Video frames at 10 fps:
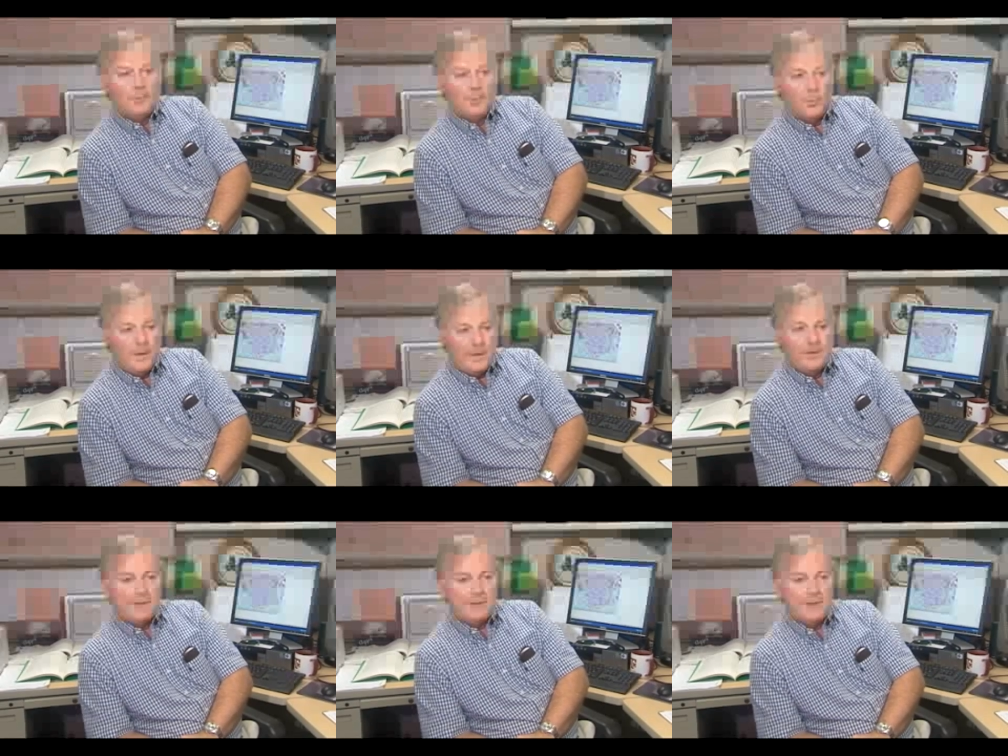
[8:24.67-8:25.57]
We
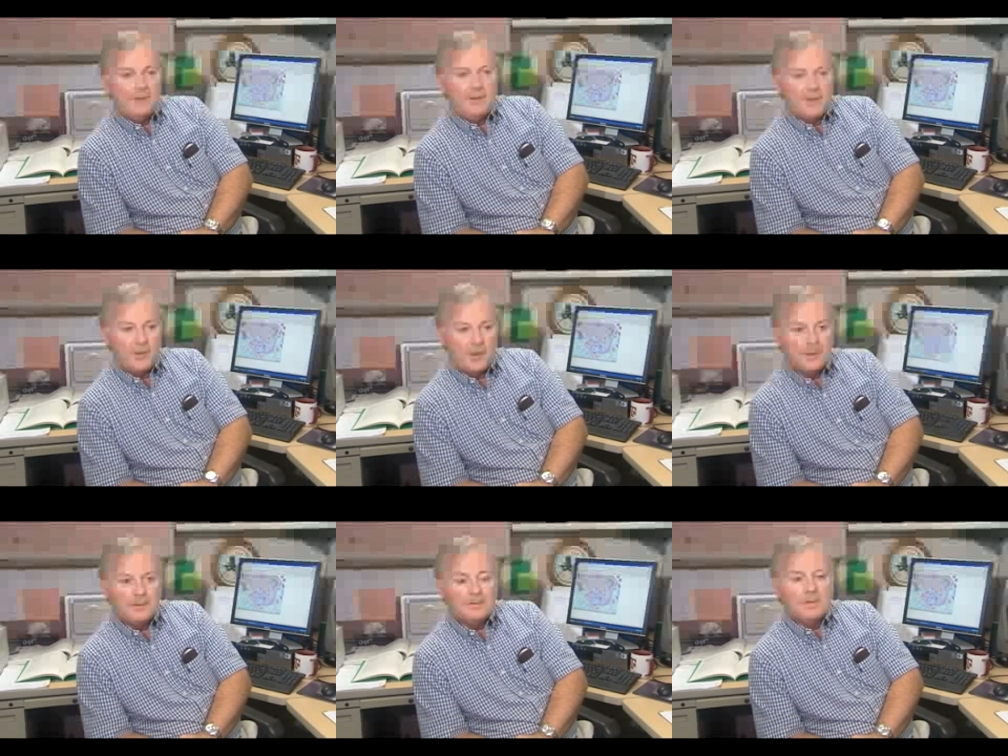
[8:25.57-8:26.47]
here at
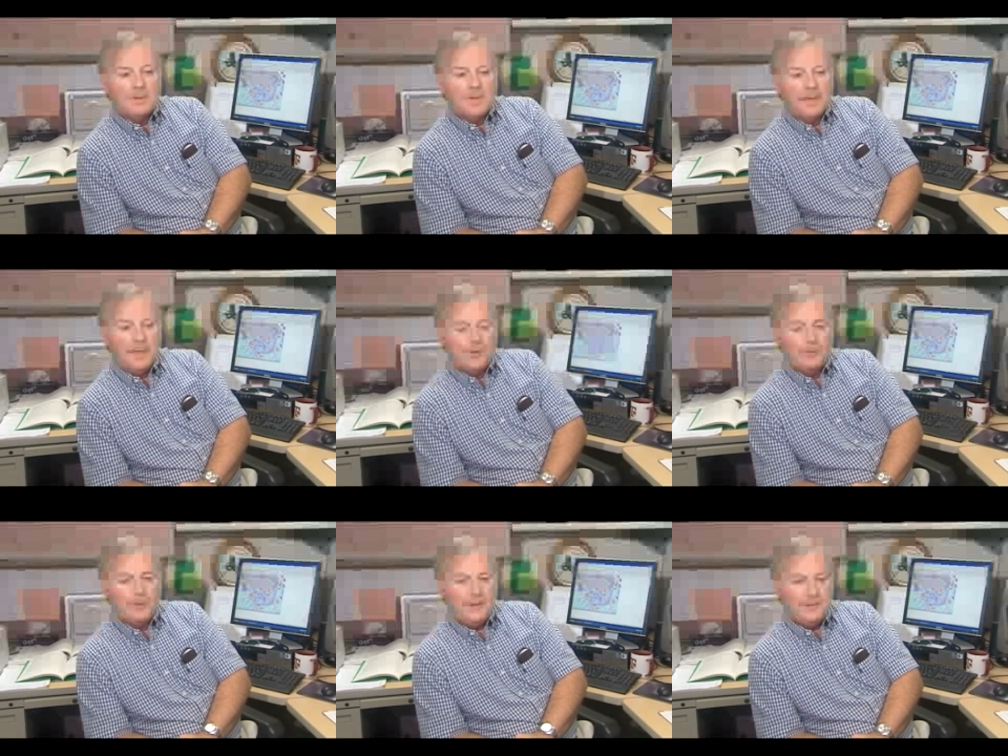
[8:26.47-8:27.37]
TDLR
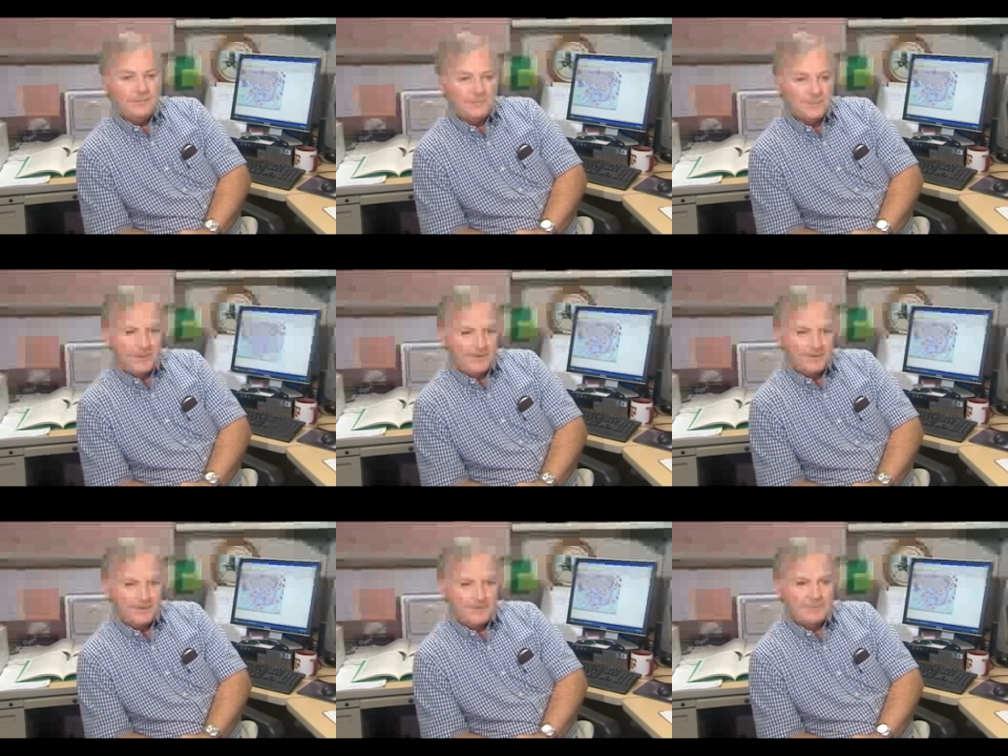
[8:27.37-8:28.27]
help these
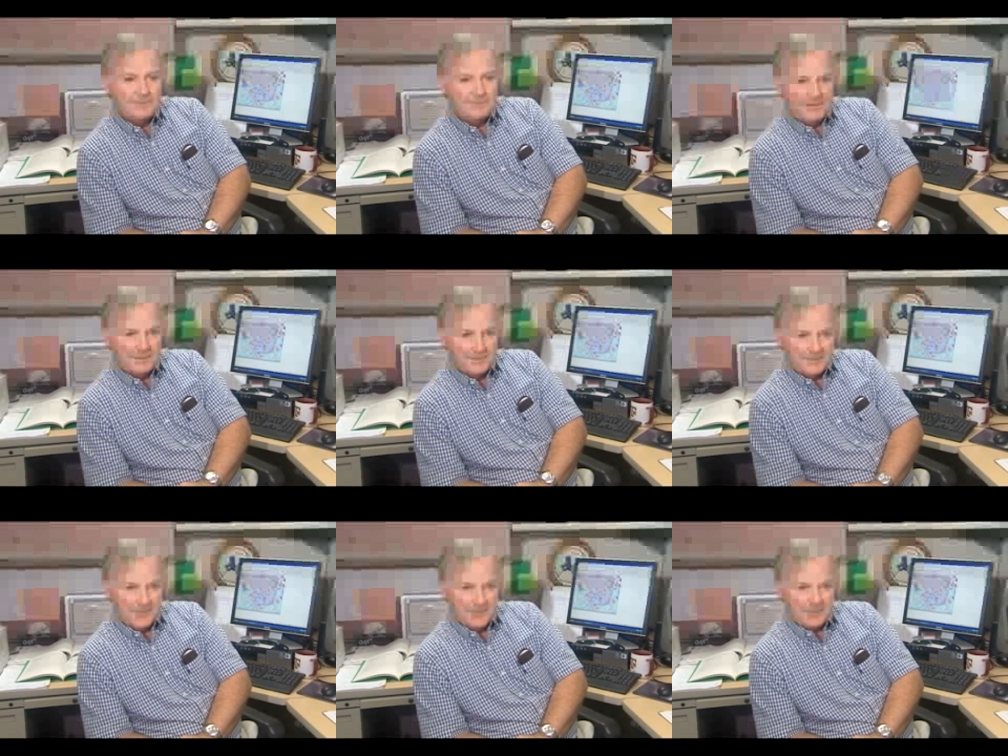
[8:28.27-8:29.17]
districts build their
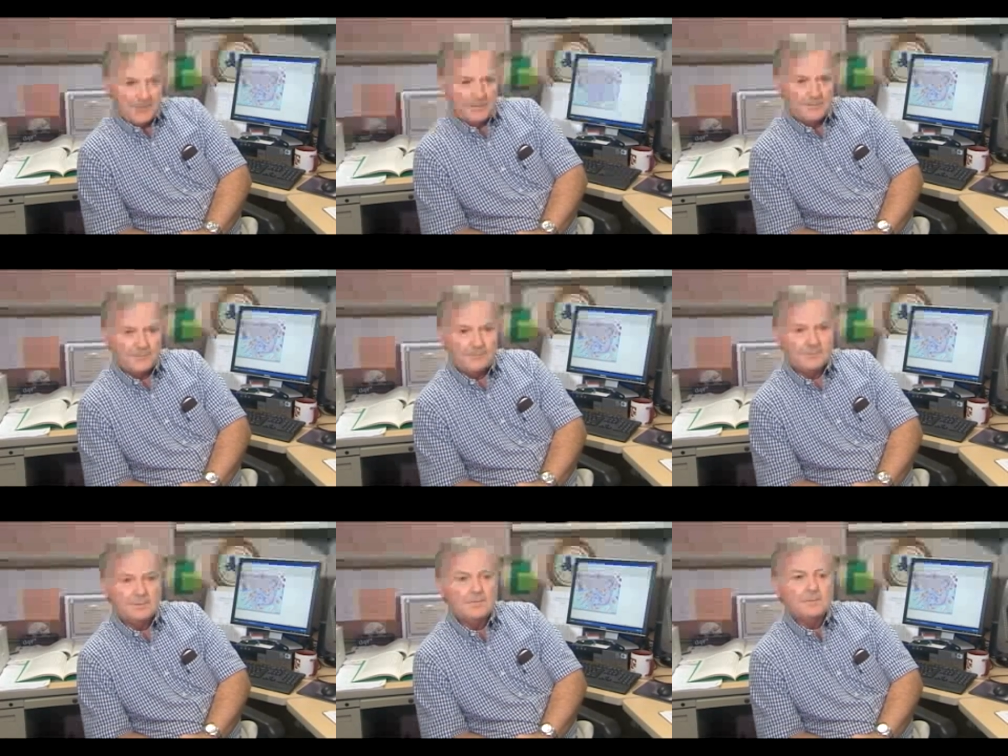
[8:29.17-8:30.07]
programs.
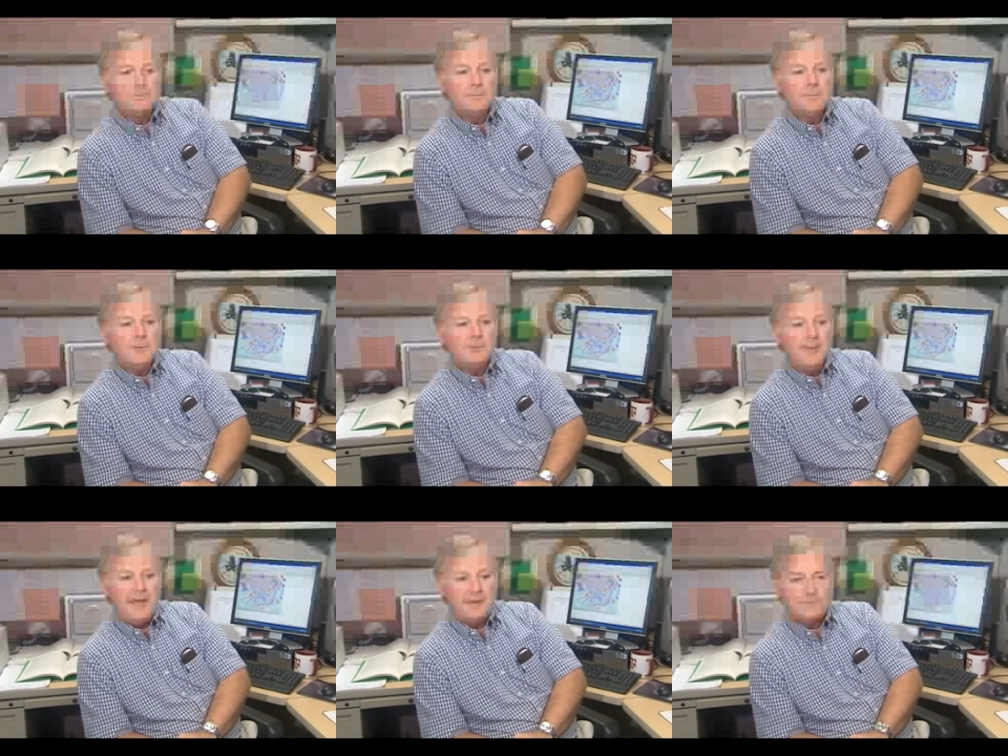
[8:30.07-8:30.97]
We
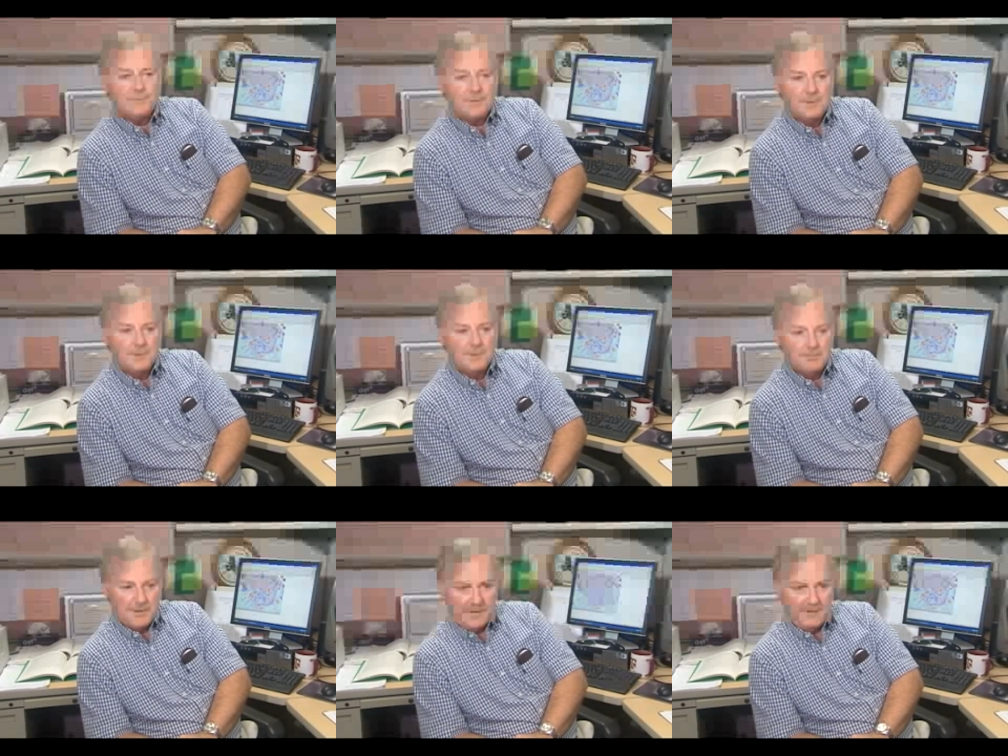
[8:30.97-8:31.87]
matched
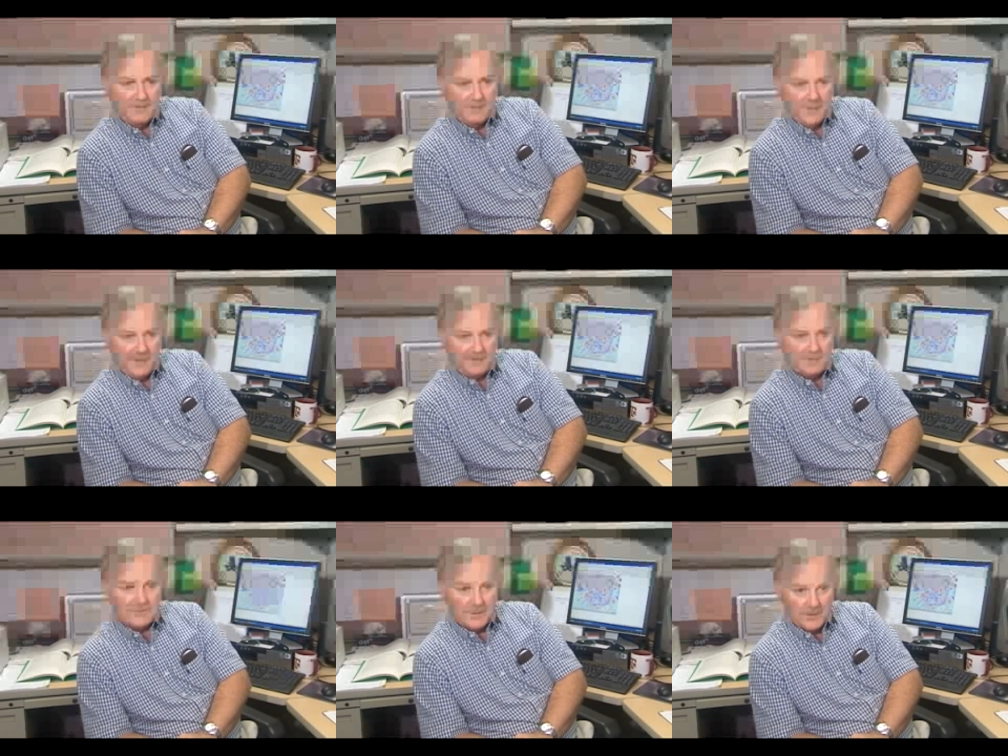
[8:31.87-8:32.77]
money
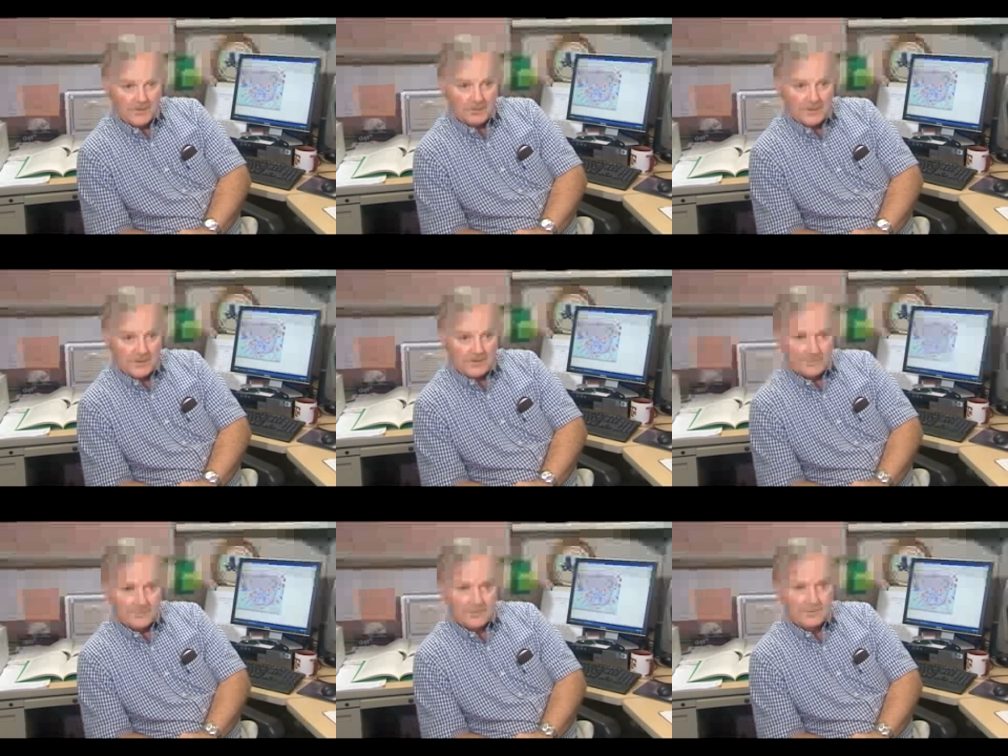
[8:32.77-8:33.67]
raised at the local
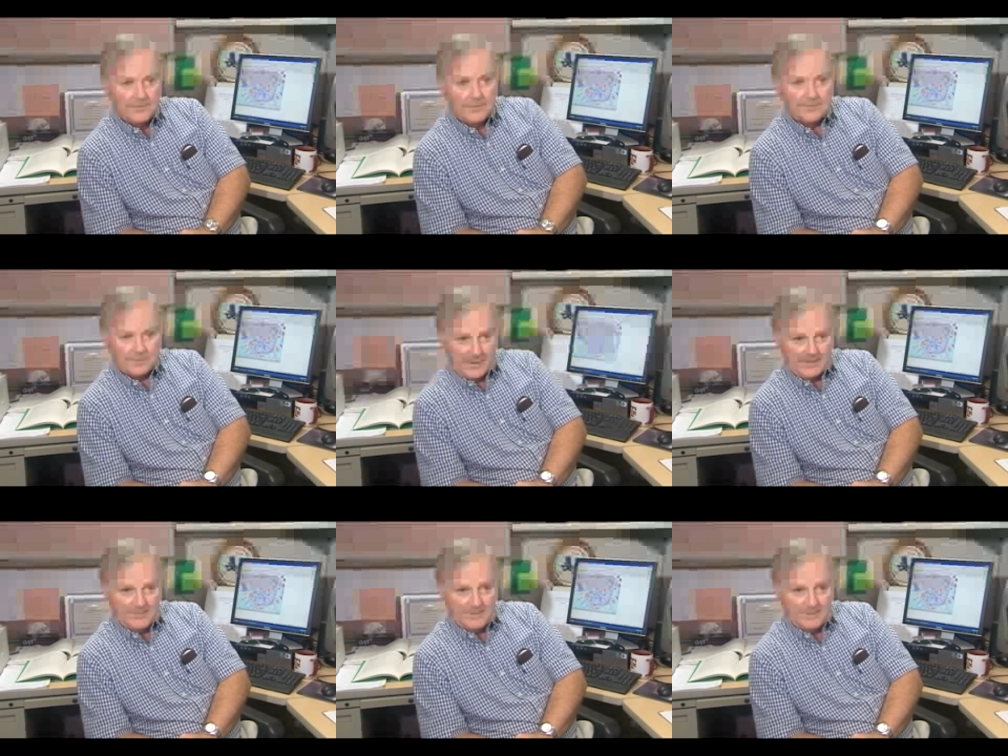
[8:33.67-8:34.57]
level with
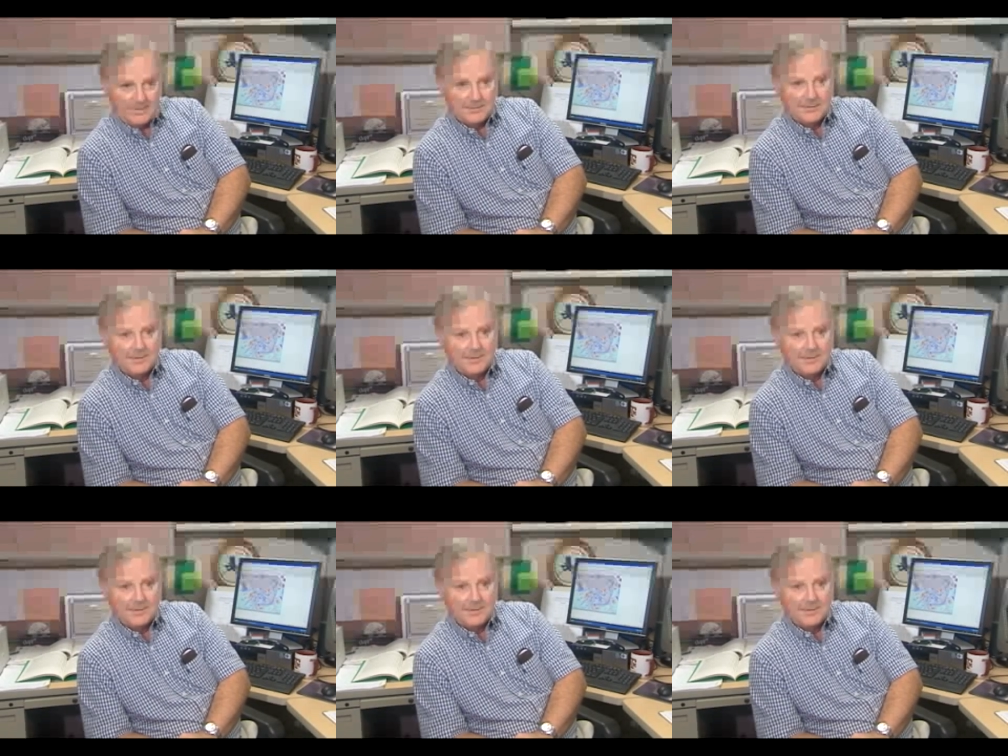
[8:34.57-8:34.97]
state money.